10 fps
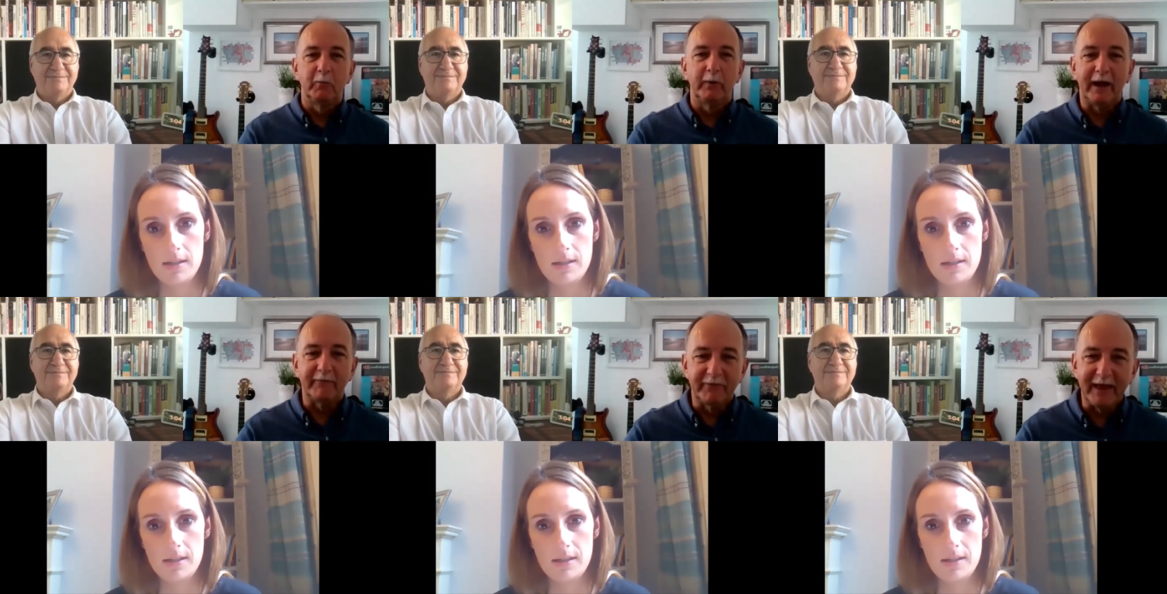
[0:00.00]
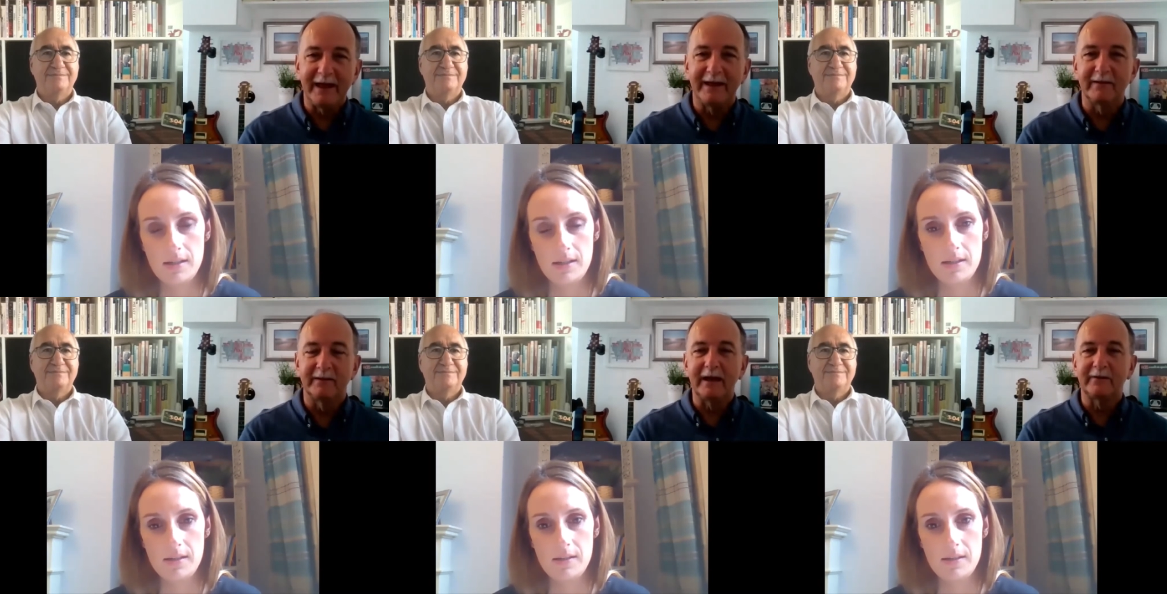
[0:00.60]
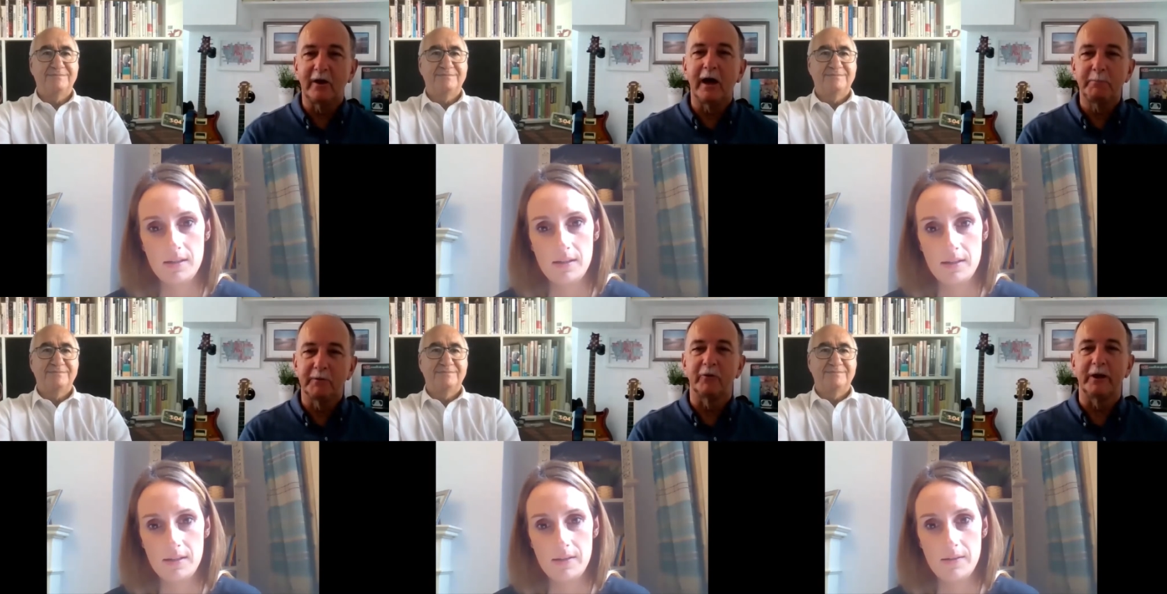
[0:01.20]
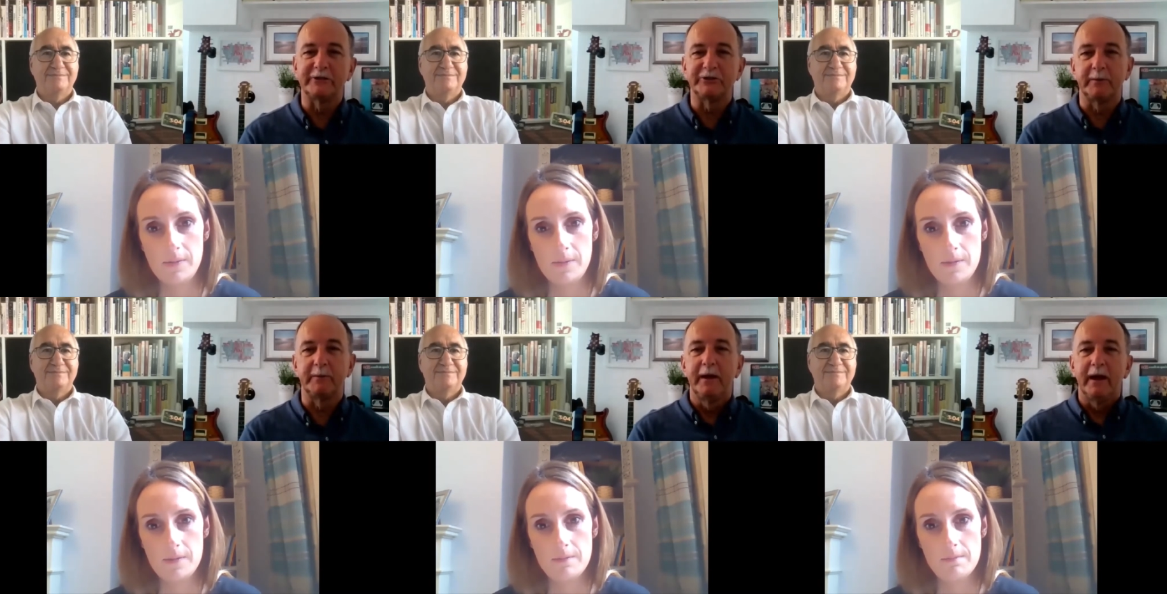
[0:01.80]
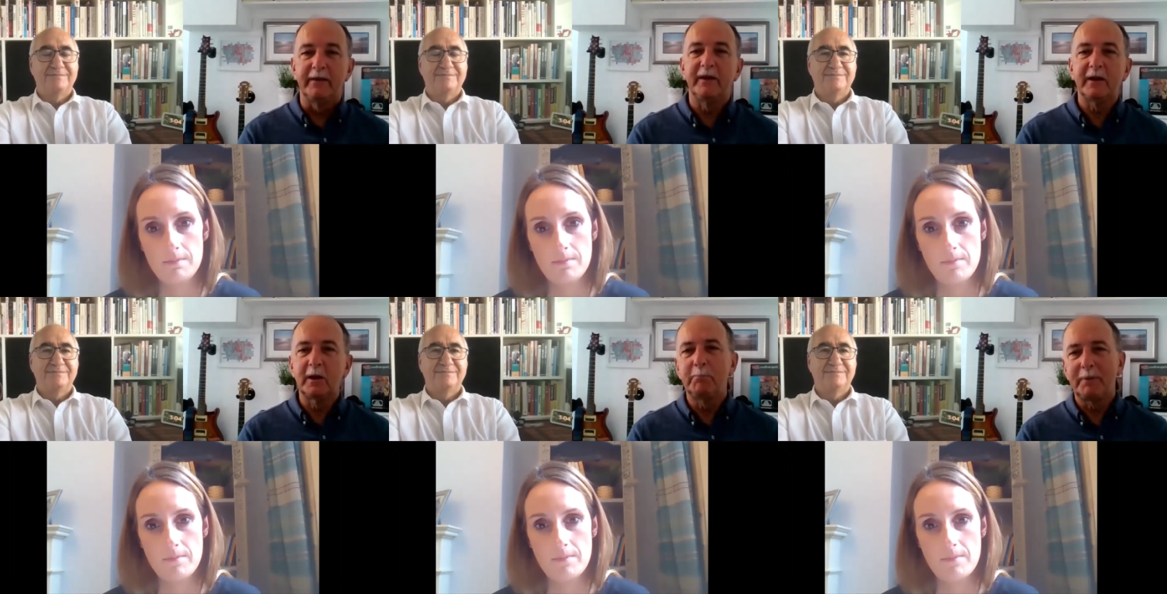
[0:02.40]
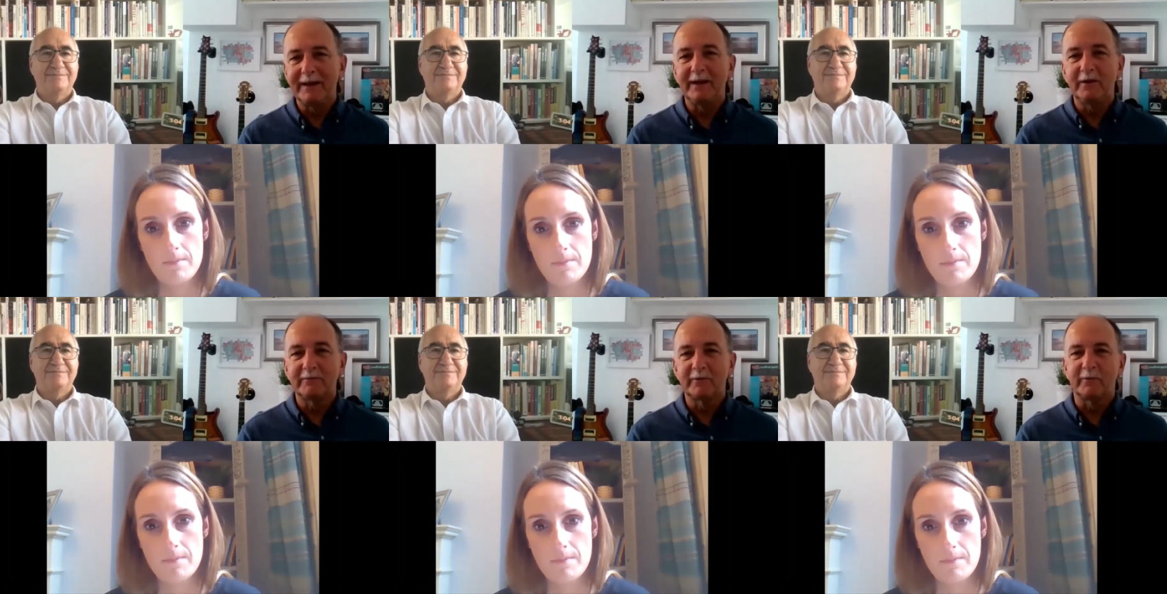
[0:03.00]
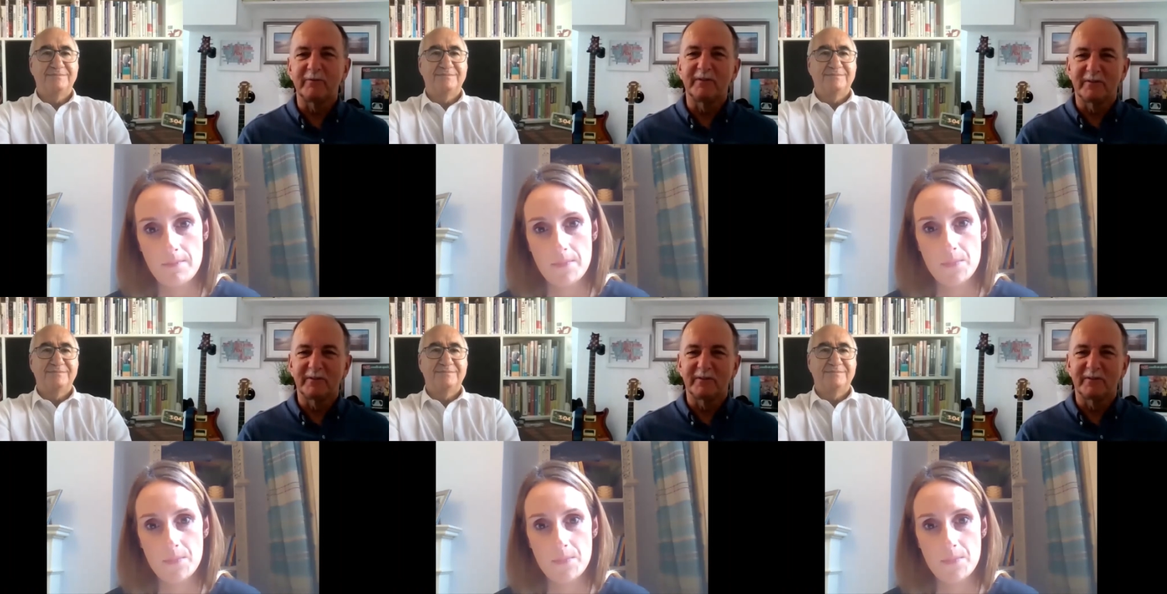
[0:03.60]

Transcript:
Speaker 1: we have that that type of relationship and then a completely sort of